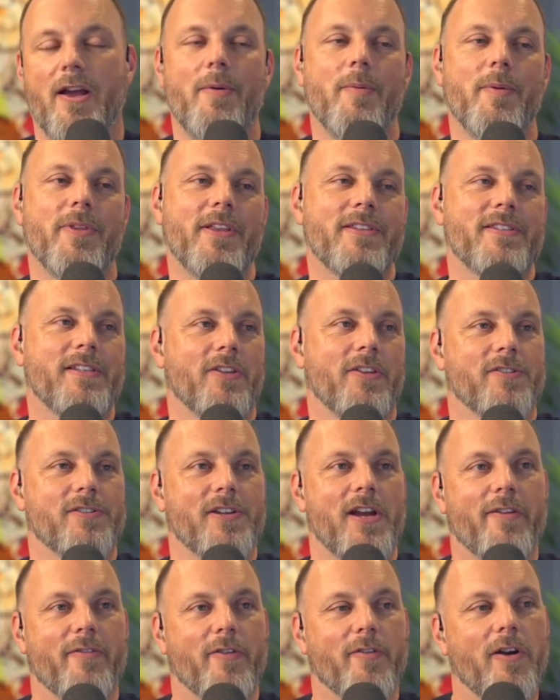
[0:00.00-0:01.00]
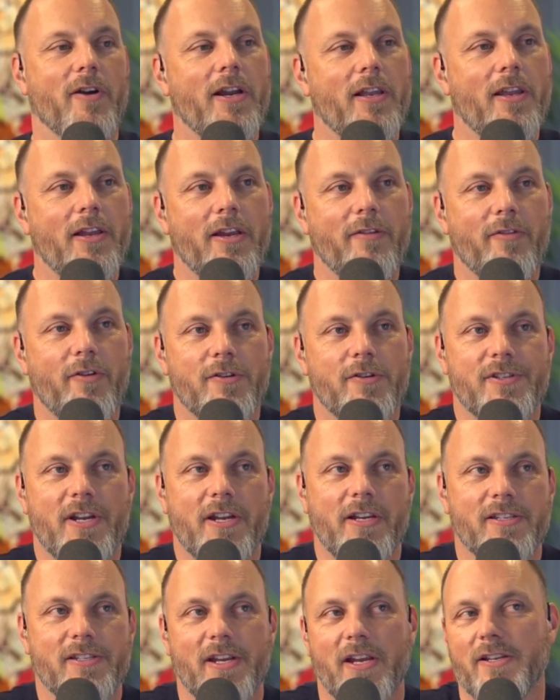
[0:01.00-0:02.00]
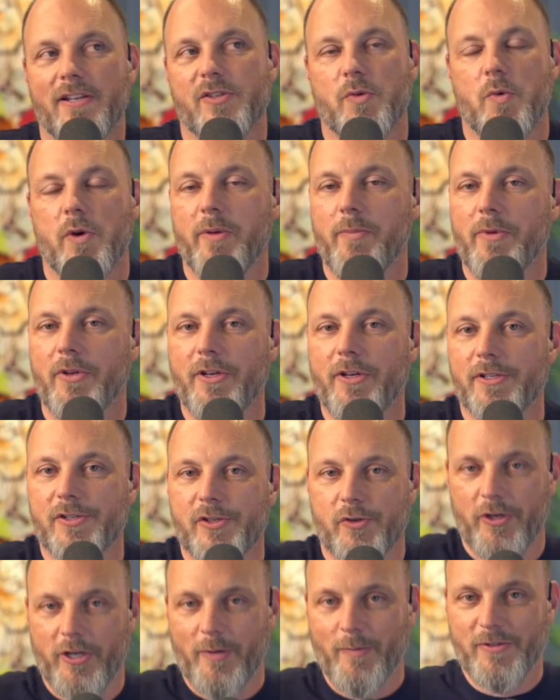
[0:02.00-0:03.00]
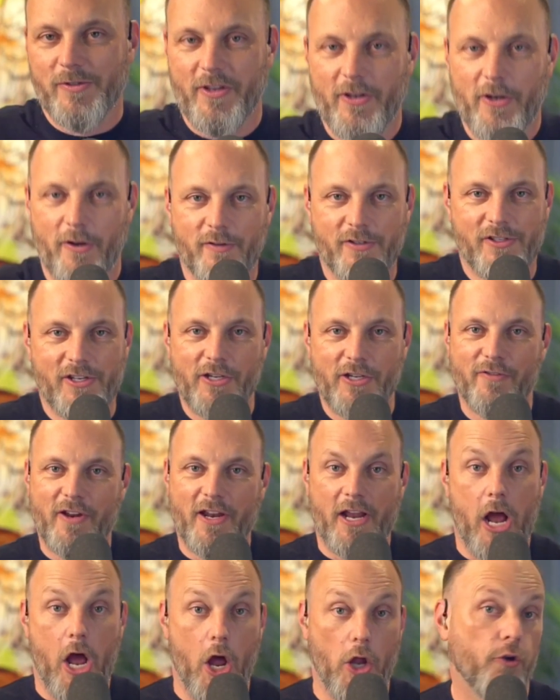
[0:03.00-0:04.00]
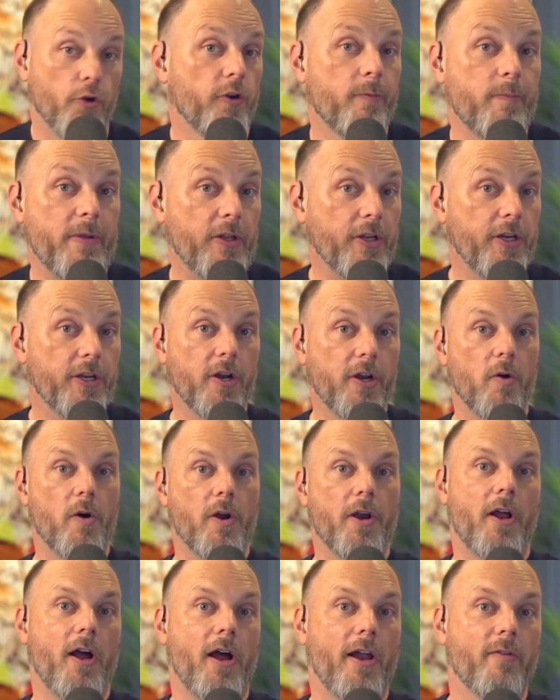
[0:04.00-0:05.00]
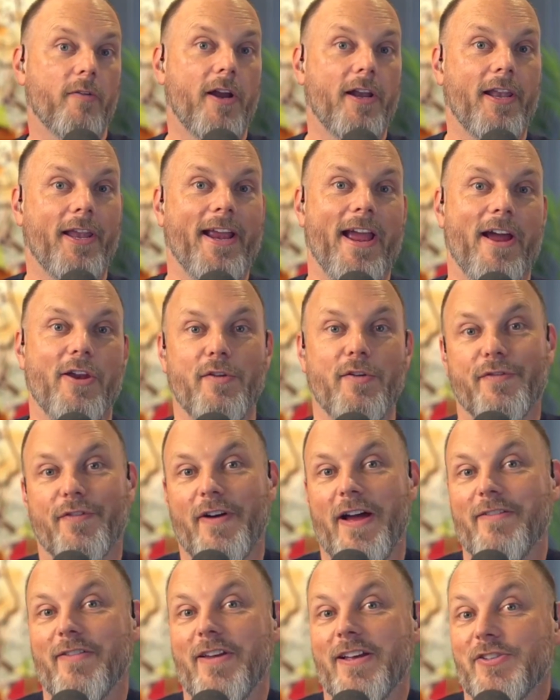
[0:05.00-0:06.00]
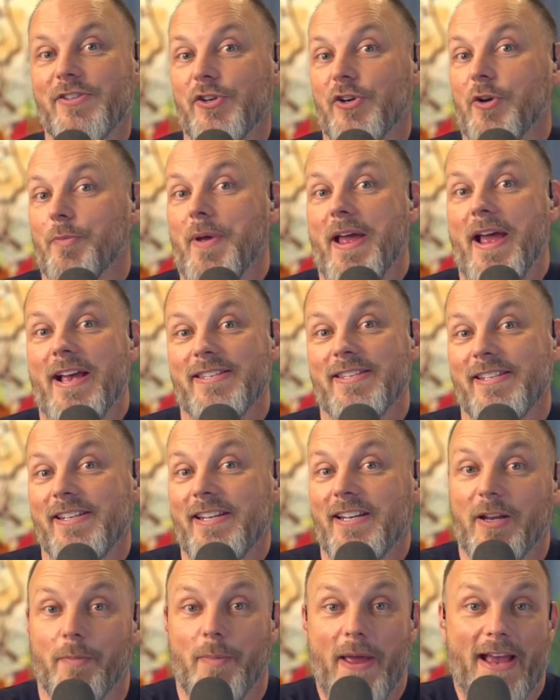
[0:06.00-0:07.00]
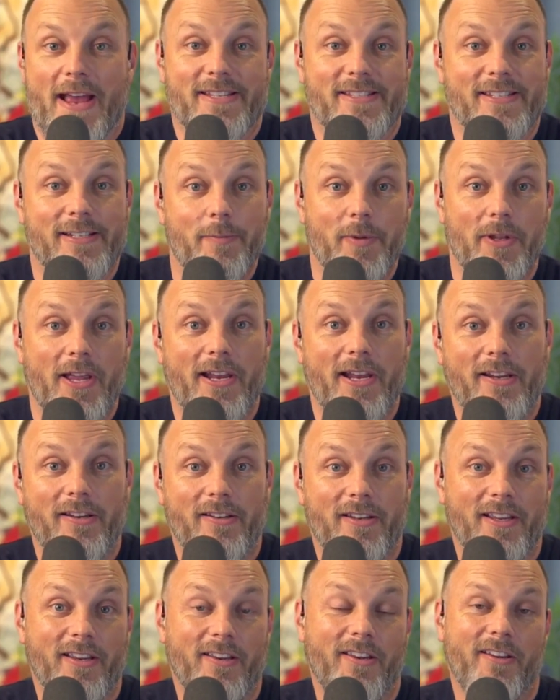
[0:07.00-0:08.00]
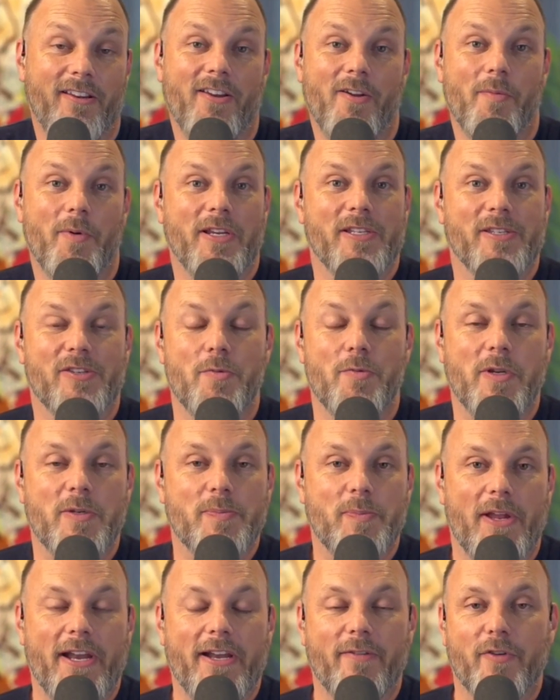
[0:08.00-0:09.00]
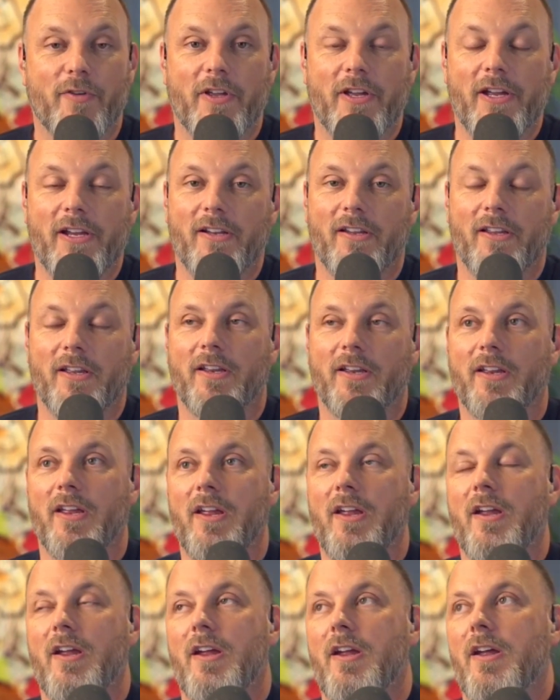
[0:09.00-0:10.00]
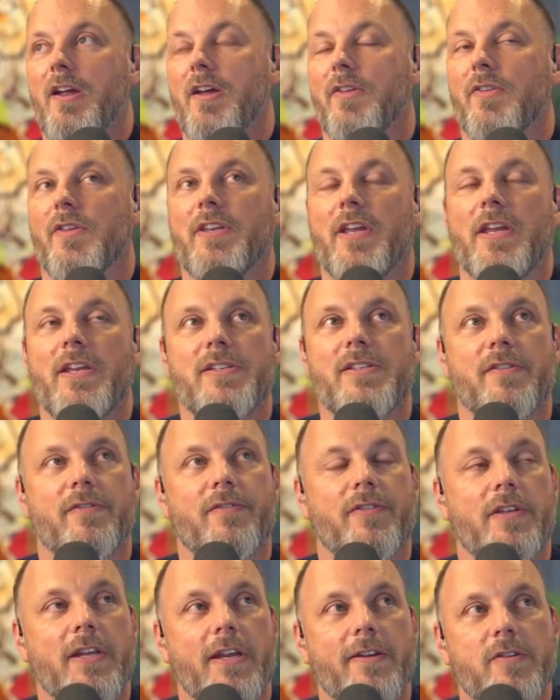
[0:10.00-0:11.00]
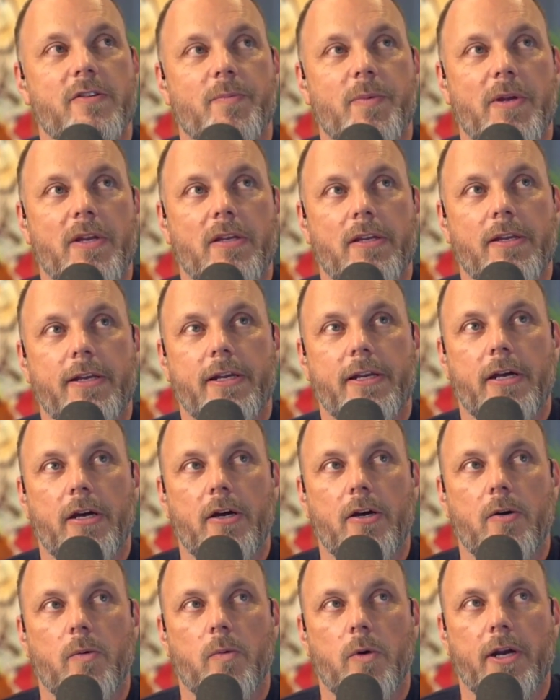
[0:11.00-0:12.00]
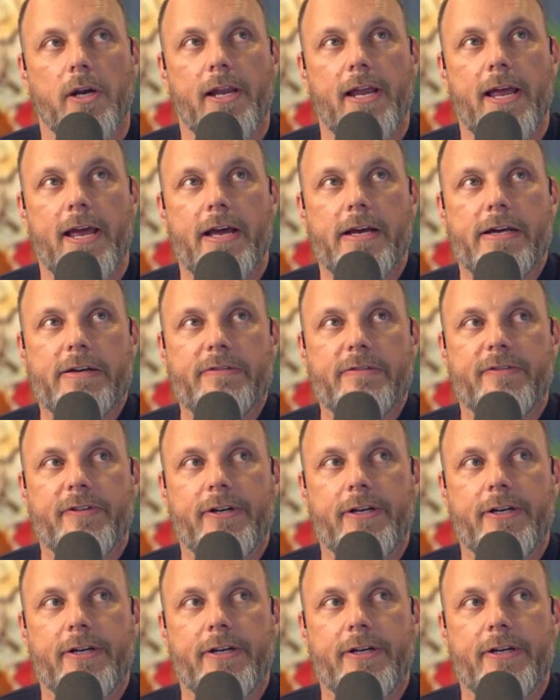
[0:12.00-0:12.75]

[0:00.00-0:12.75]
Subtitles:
mean, but that's the other side of it, right? Like if your steady state is 20 million streams and all of a sudden you've got 100 million going on, right? Like how do you 5x your capacity and capacity planning? Like nobody's planning for that. Like the days of being like, oh, we're going to have